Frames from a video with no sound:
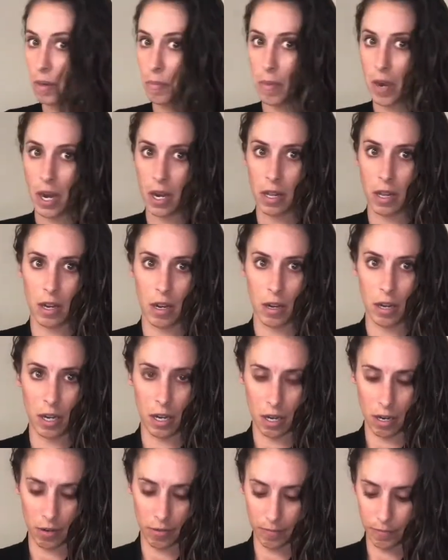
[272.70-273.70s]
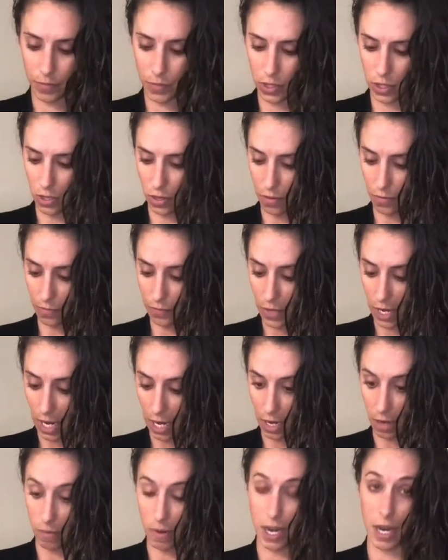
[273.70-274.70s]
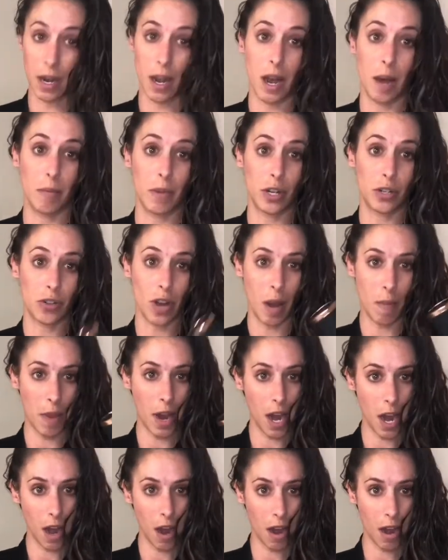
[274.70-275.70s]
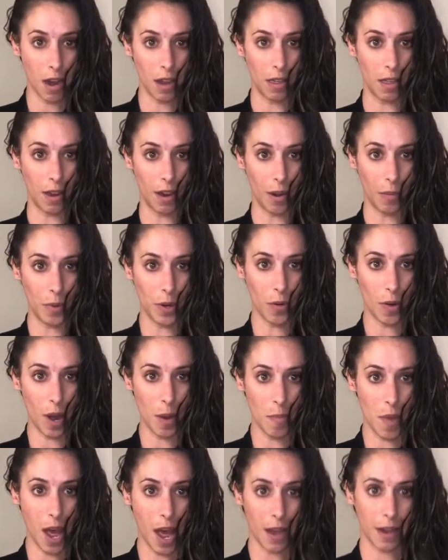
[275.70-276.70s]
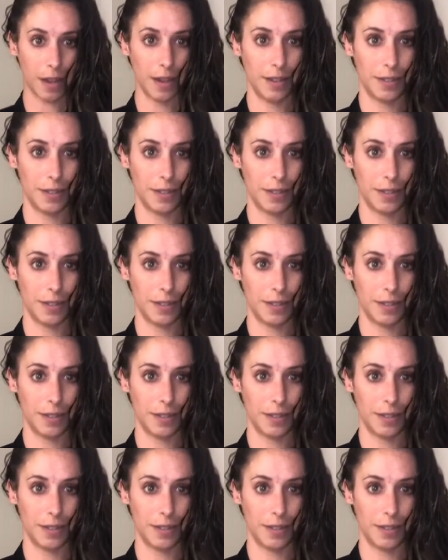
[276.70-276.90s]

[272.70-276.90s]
back there, you know. So anyway, I'm gonna dry my hair and then I'll be right back.